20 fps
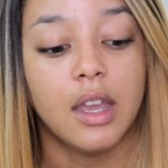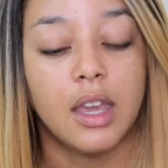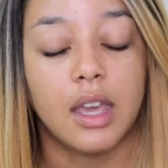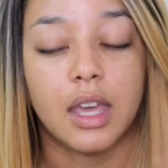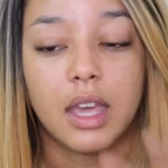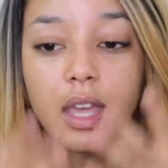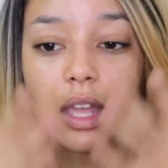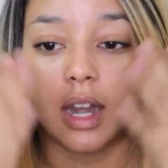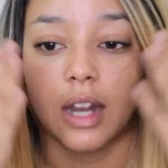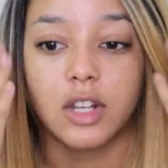
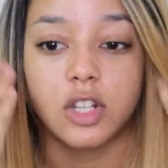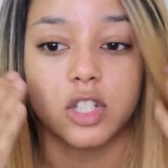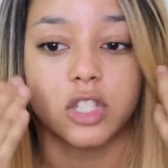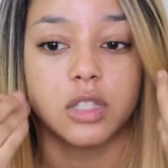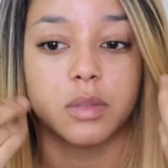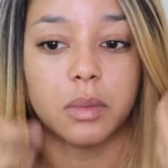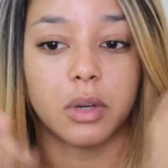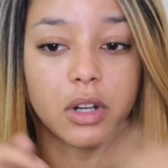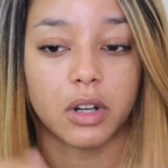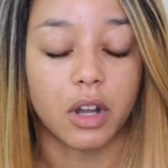And I just
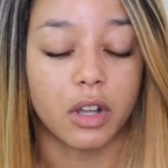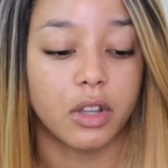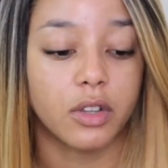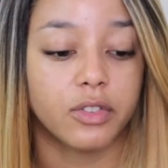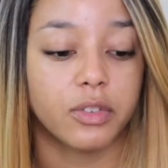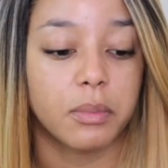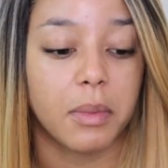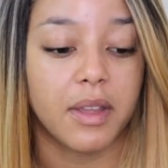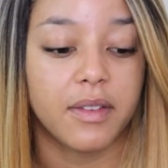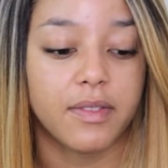smear it all
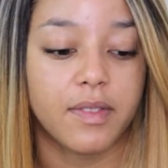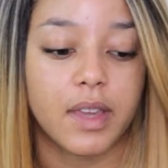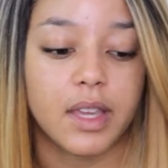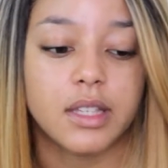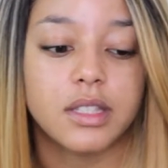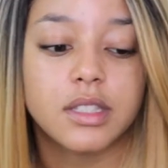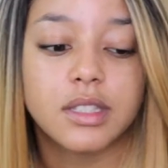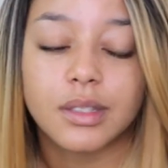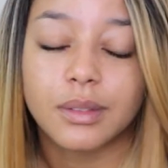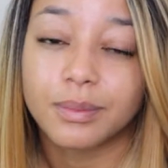over my
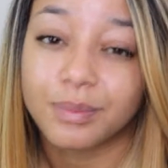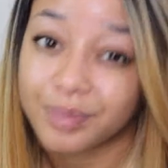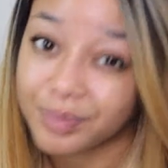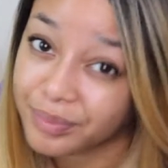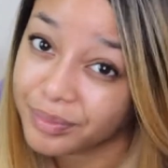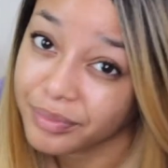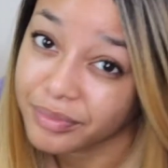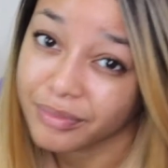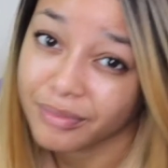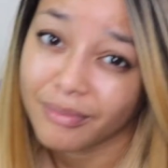face.
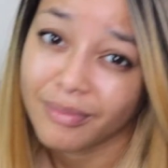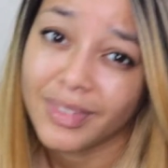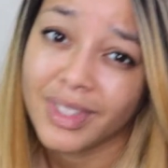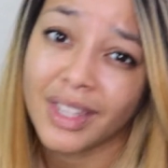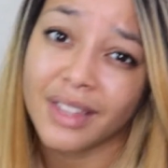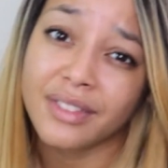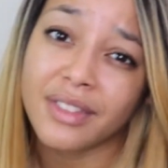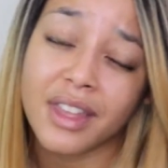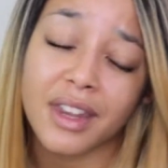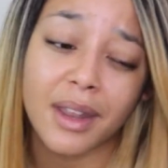
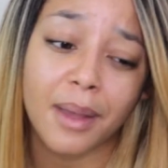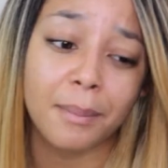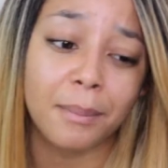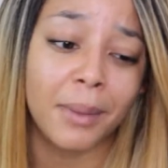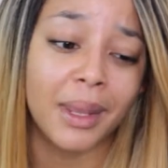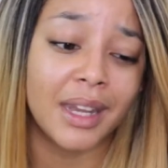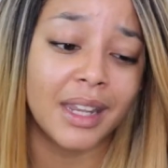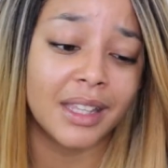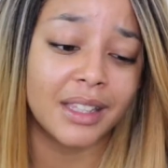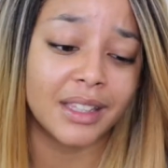And then
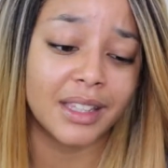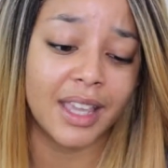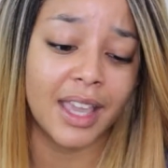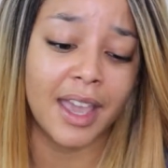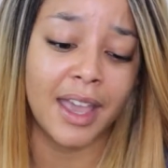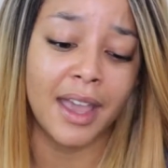immediately